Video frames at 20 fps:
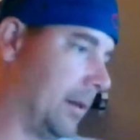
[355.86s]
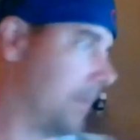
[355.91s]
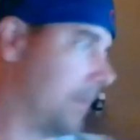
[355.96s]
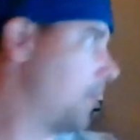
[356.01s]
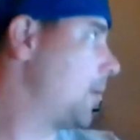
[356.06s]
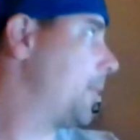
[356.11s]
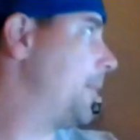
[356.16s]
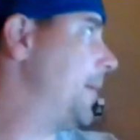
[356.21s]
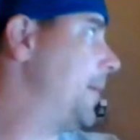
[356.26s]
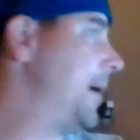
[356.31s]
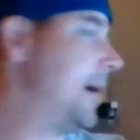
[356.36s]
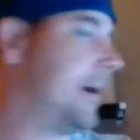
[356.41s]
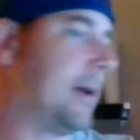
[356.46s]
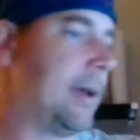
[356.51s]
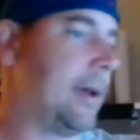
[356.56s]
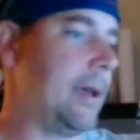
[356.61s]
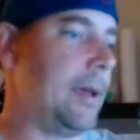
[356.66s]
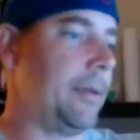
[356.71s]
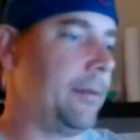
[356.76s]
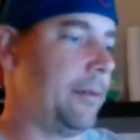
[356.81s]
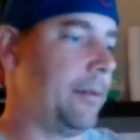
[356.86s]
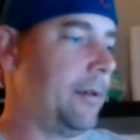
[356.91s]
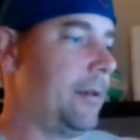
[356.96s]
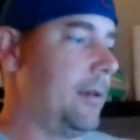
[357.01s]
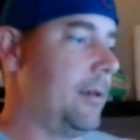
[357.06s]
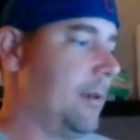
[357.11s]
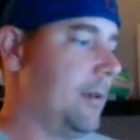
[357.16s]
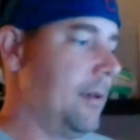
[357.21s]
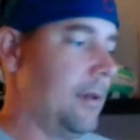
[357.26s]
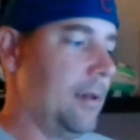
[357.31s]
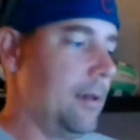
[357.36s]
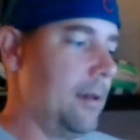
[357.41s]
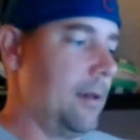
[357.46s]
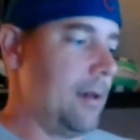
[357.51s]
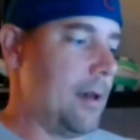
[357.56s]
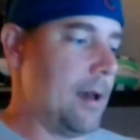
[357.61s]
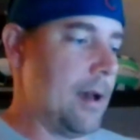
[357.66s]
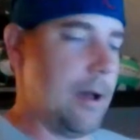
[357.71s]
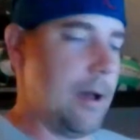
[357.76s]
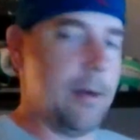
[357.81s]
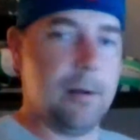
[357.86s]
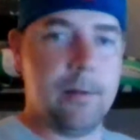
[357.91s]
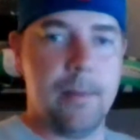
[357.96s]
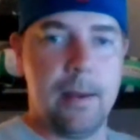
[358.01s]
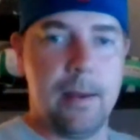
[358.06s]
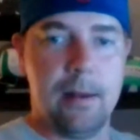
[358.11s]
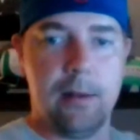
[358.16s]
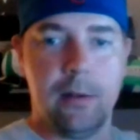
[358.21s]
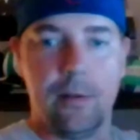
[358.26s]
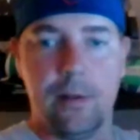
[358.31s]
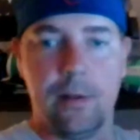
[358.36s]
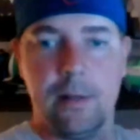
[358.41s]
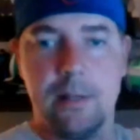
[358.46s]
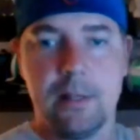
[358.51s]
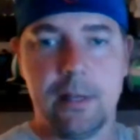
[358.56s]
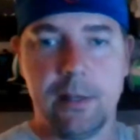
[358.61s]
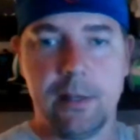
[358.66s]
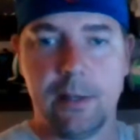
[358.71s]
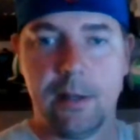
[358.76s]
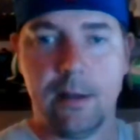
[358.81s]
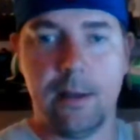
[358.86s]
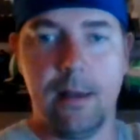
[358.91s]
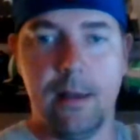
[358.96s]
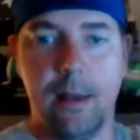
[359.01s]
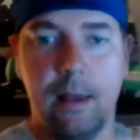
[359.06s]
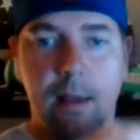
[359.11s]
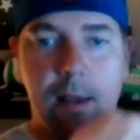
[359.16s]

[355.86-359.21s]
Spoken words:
bit more prepared, I guess. You do an incision.